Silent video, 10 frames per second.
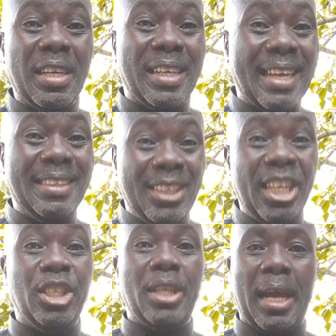can
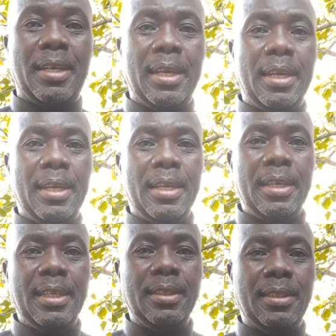change that.
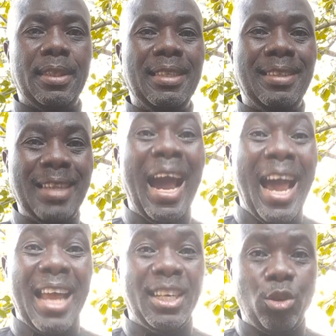It's
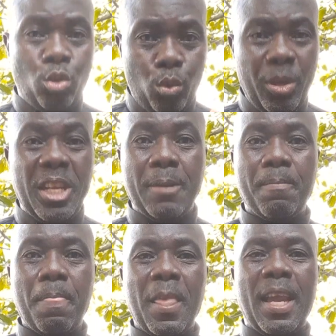entirely to me
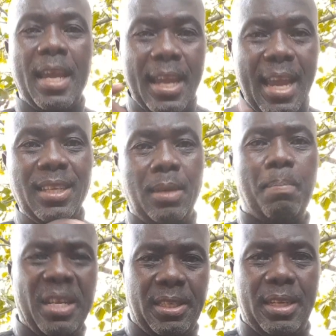as a
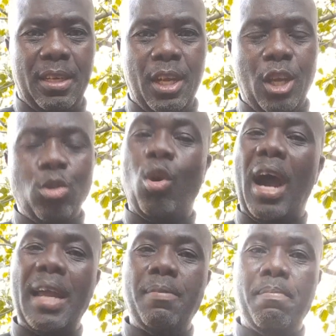person. So
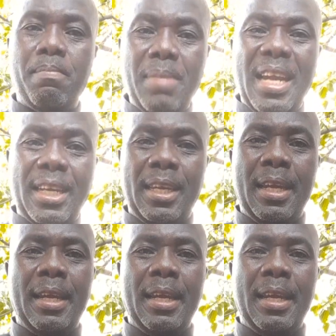I make